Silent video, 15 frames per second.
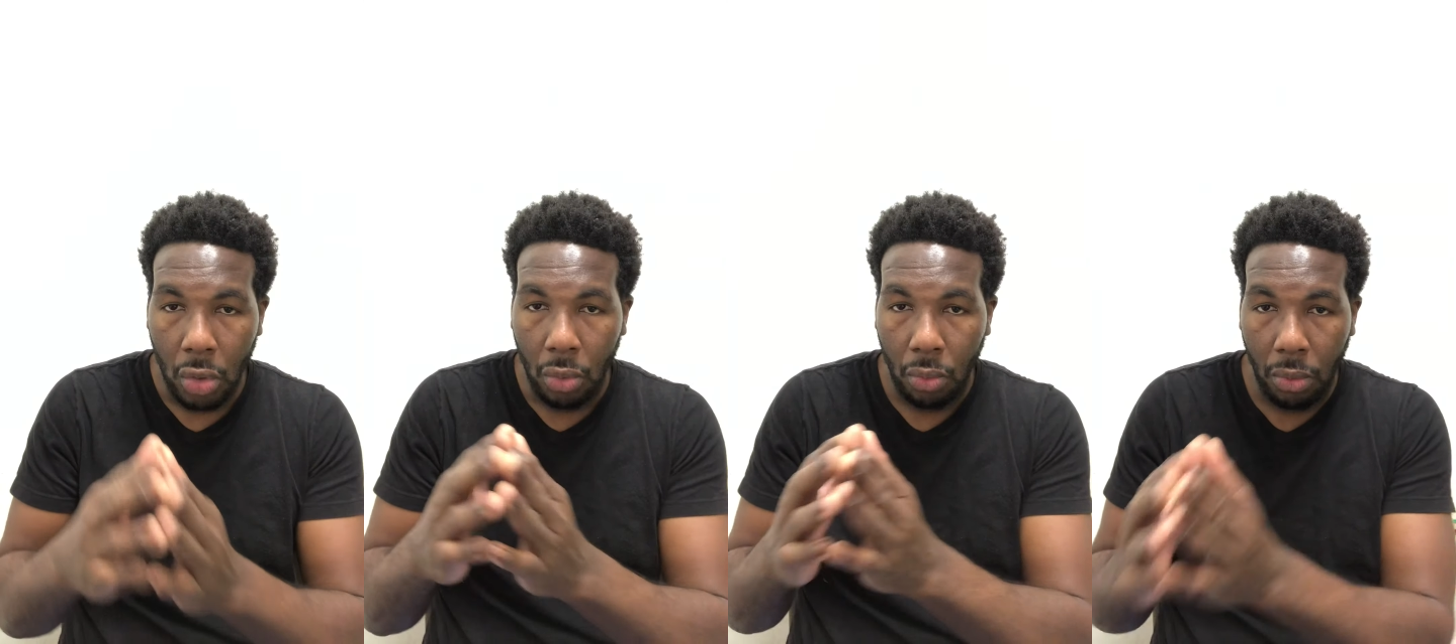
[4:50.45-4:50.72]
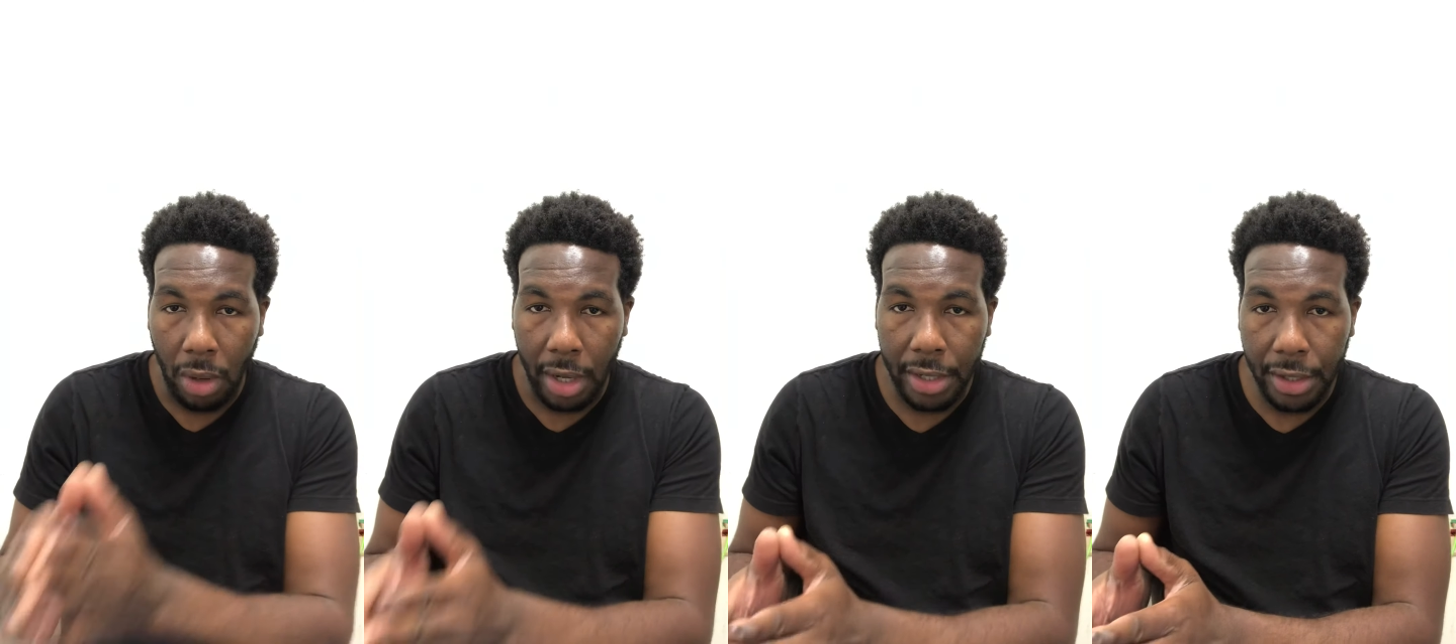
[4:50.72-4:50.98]

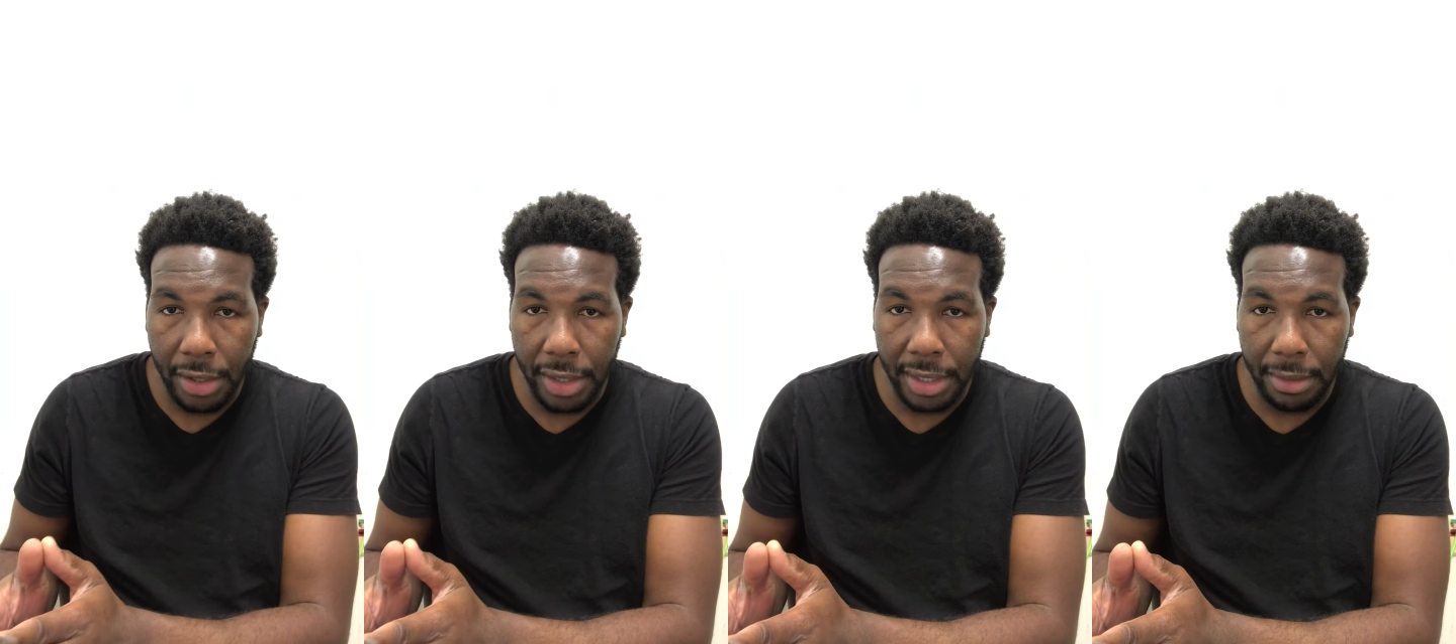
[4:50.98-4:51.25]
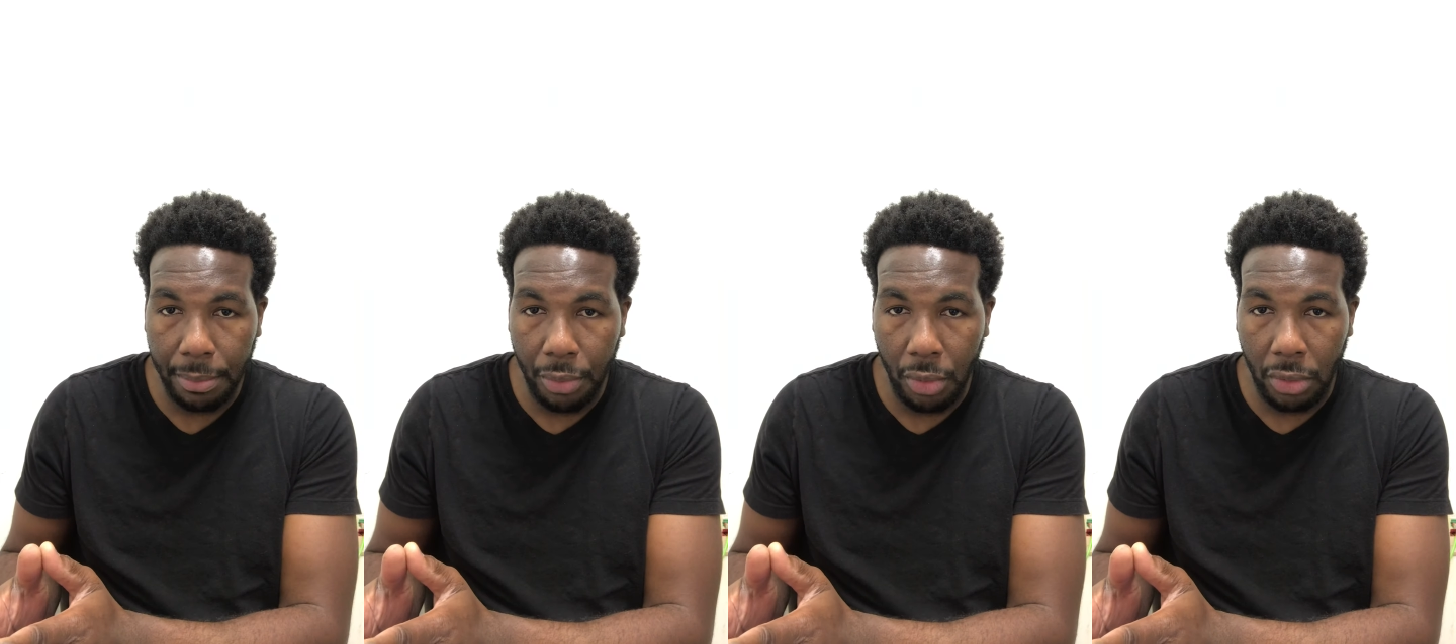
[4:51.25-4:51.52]
why you're in
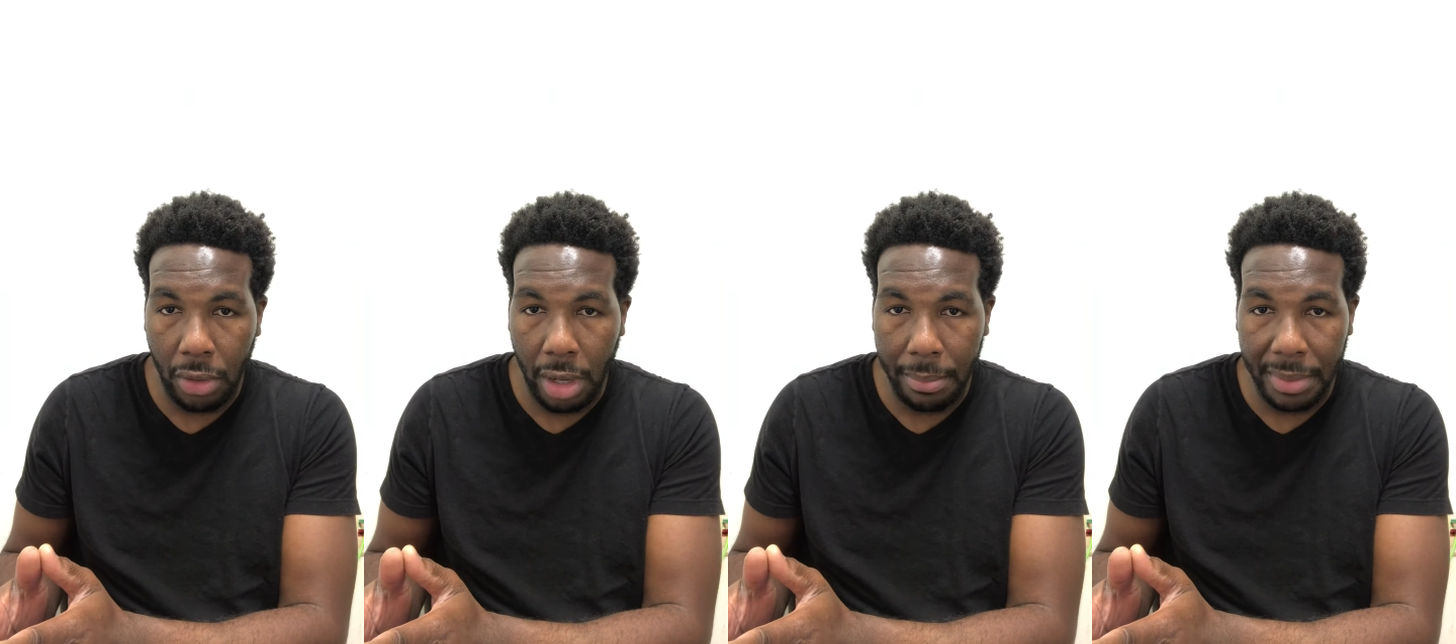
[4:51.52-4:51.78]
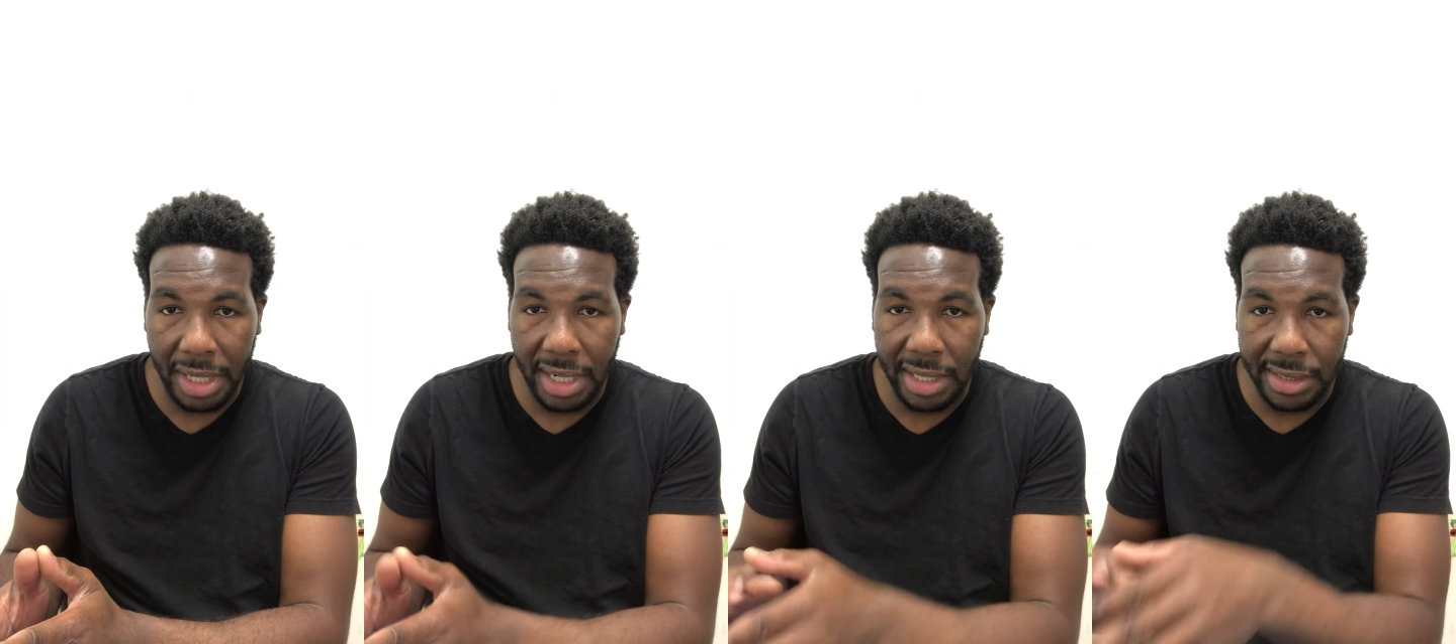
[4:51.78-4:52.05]
the program,
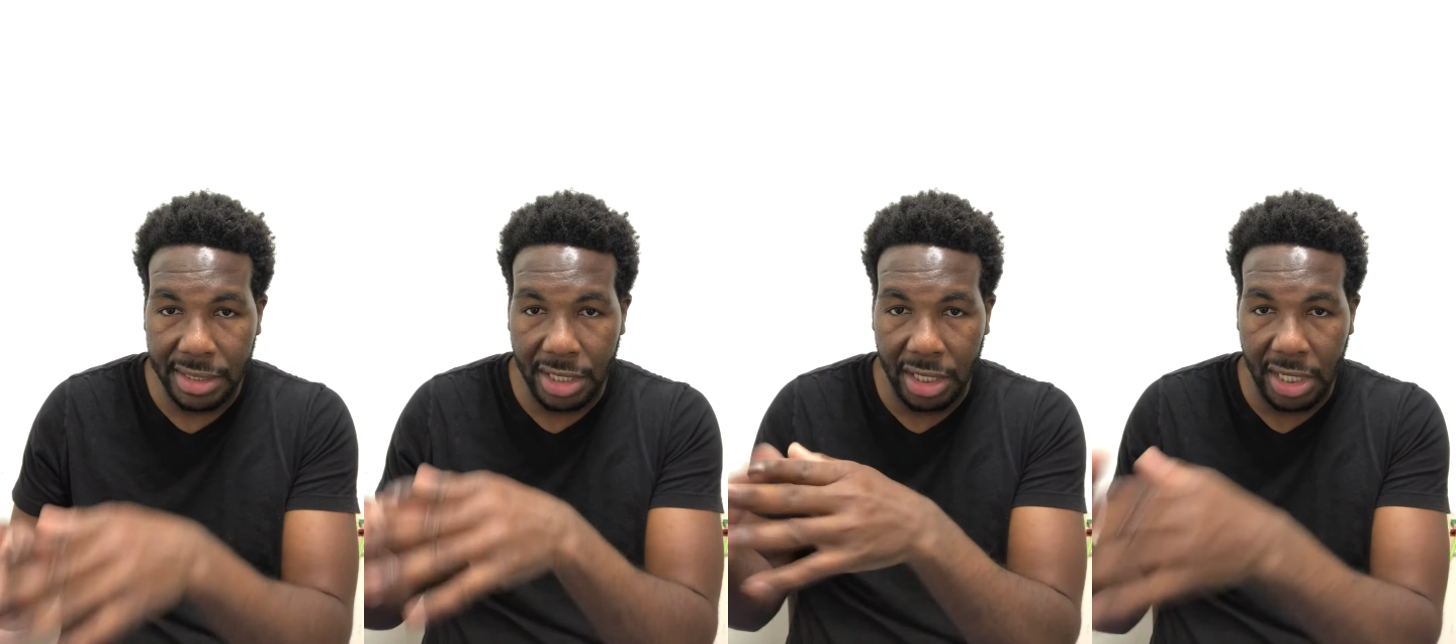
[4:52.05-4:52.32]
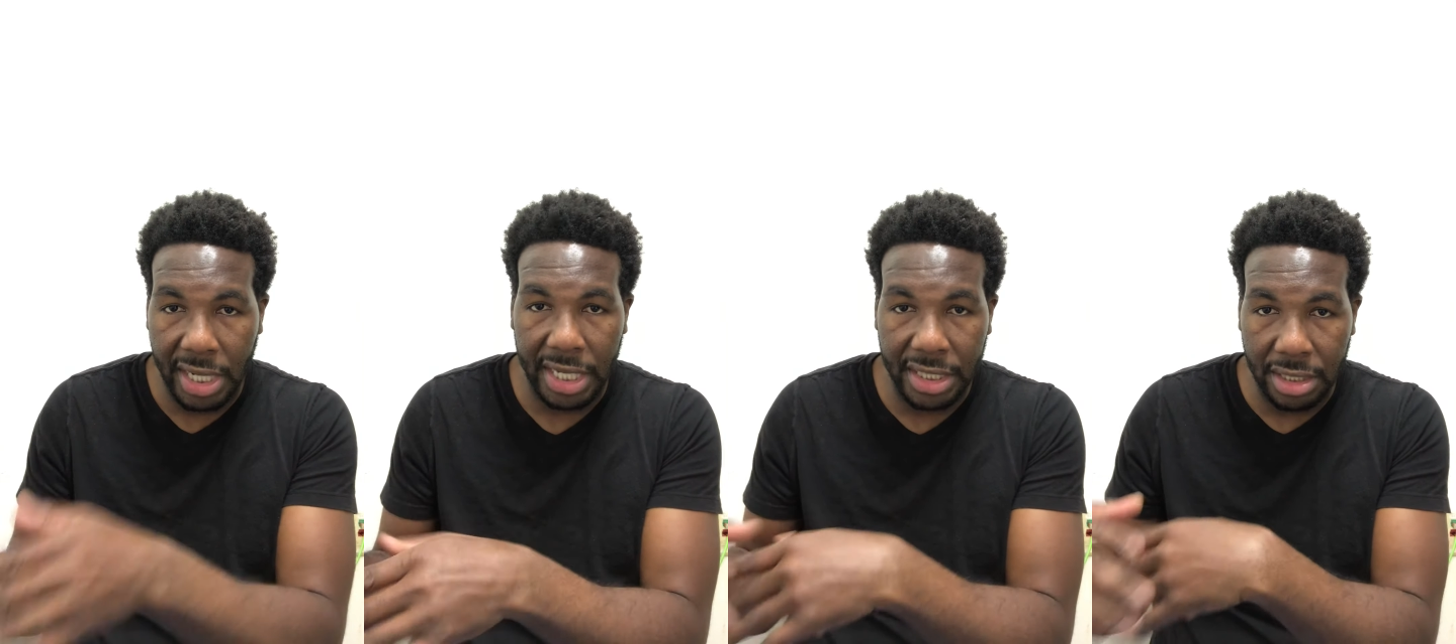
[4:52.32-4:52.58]
because you're
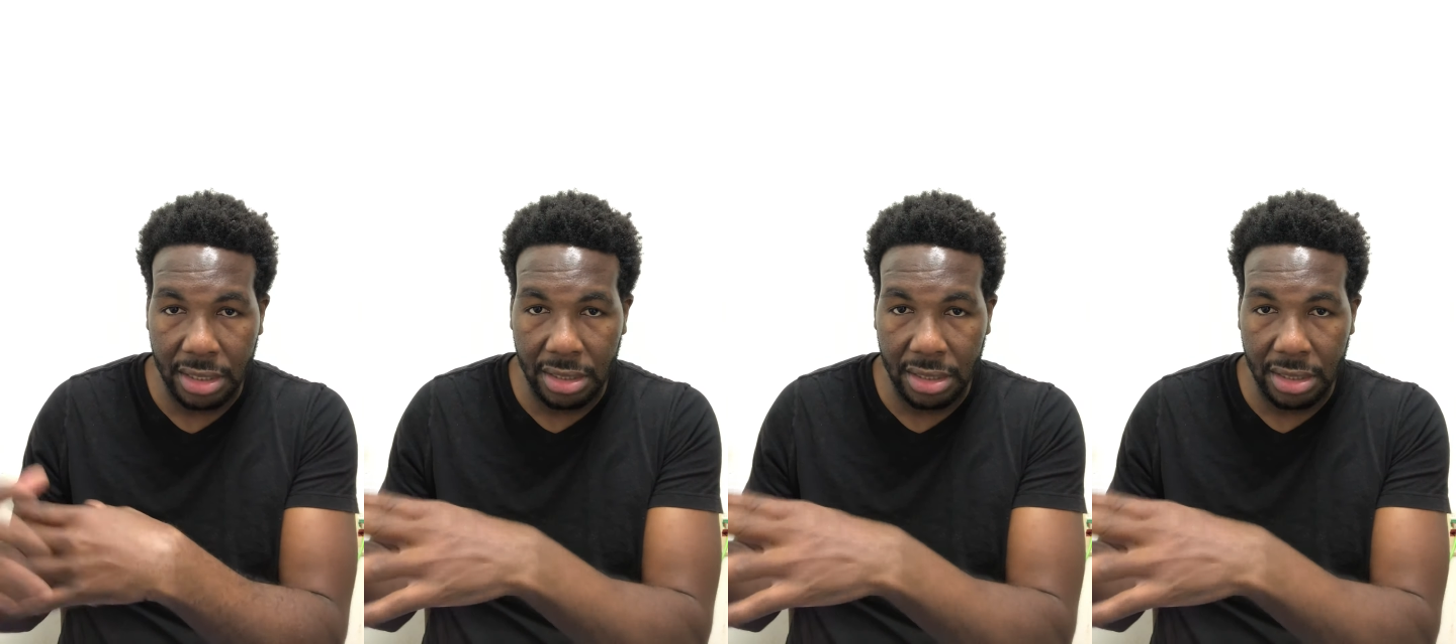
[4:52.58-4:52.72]
gonna